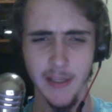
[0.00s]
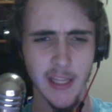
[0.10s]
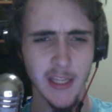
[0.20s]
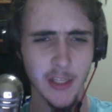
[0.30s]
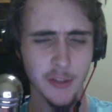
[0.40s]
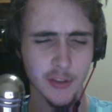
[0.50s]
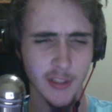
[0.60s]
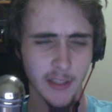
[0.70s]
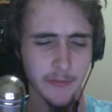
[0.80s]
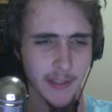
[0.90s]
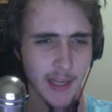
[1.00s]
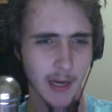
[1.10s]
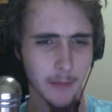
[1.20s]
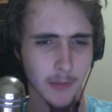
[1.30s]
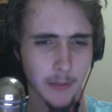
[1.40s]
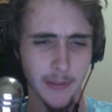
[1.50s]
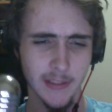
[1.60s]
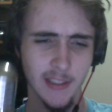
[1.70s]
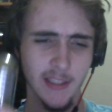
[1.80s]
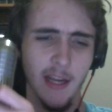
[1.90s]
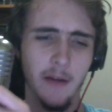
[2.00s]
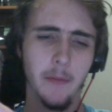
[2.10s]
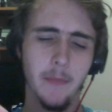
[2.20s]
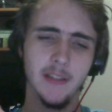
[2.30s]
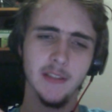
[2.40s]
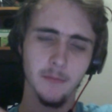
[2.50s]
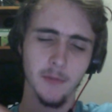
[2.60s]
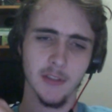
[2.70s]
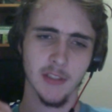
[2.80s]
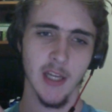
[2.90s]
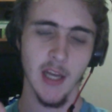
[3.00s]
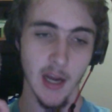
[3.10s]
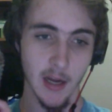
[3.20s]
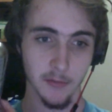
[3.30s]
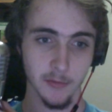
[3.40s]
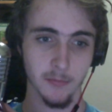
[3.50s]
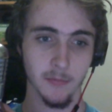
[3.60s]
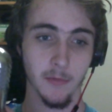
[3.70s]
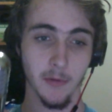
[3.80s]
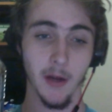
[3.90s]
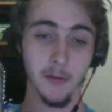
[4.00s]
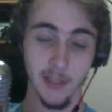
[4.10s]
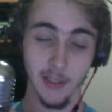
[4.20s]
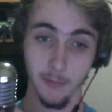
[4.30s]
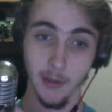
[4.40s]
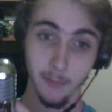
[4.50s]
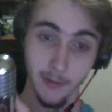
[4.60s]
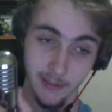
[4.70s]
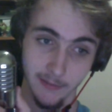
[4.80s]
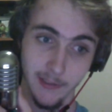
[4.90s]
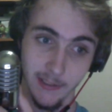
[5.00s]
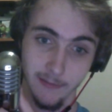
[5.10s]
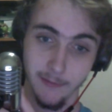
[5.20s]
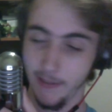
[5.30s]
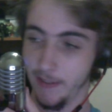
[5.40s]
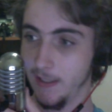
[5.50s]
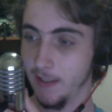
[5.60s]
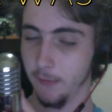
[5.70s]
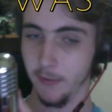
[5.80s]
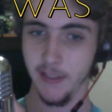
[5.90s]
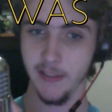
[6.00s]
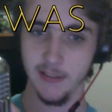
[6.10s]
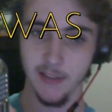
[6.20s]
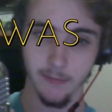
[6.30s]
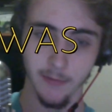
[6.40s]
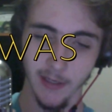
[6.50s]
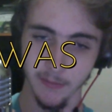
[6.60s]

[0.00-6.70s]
He used to live in Canberra. Basically, how I met him was I was I was like a really little kid and stuff, right?